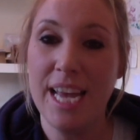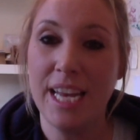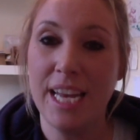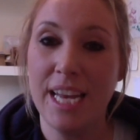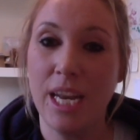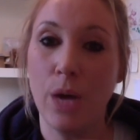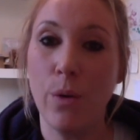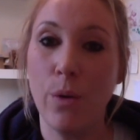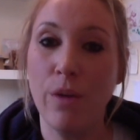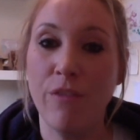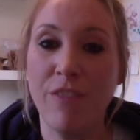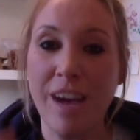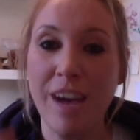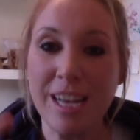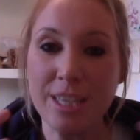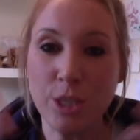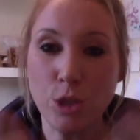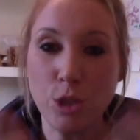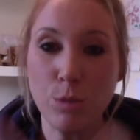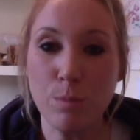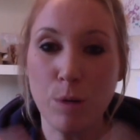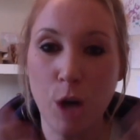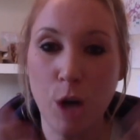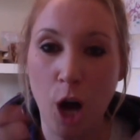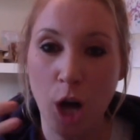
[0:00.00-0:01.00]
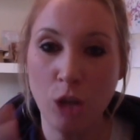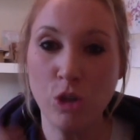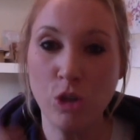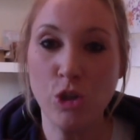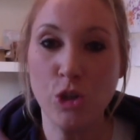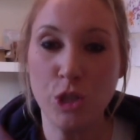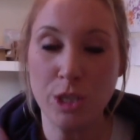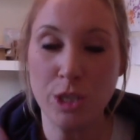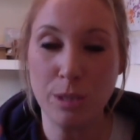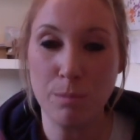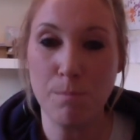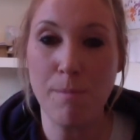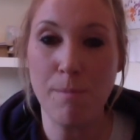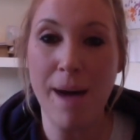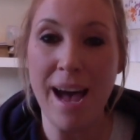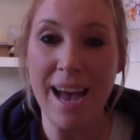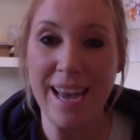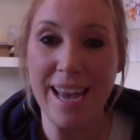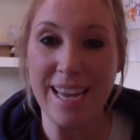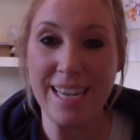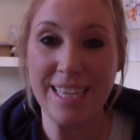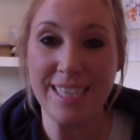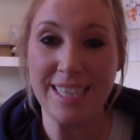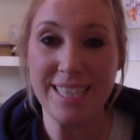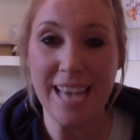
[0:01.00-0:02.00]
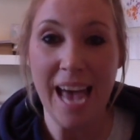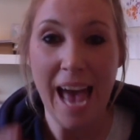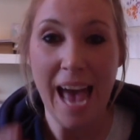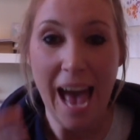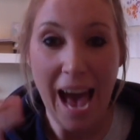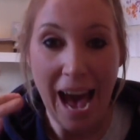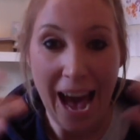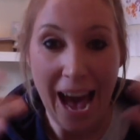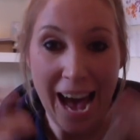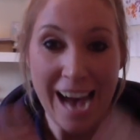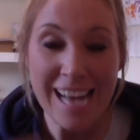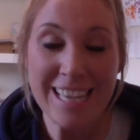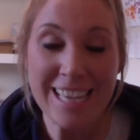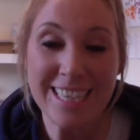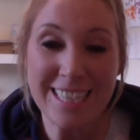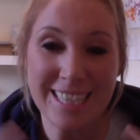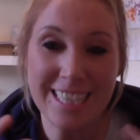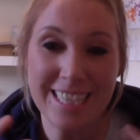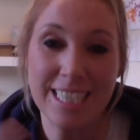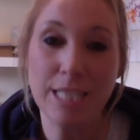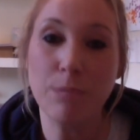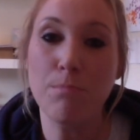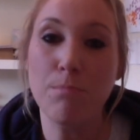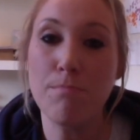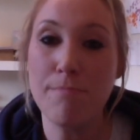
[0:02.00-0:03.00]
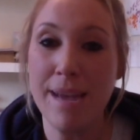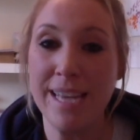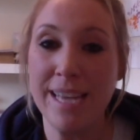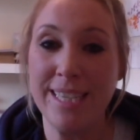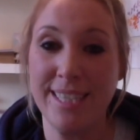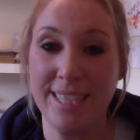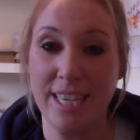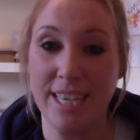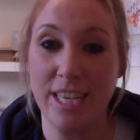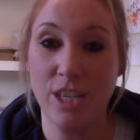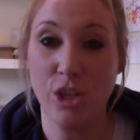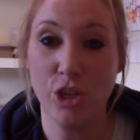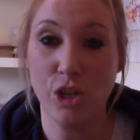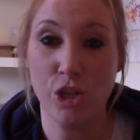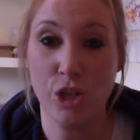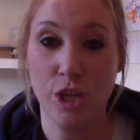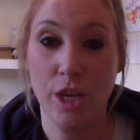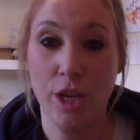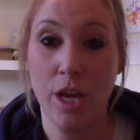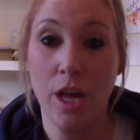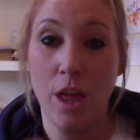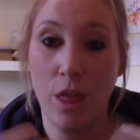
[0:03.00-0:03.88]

Now, if our subconscious mind has this message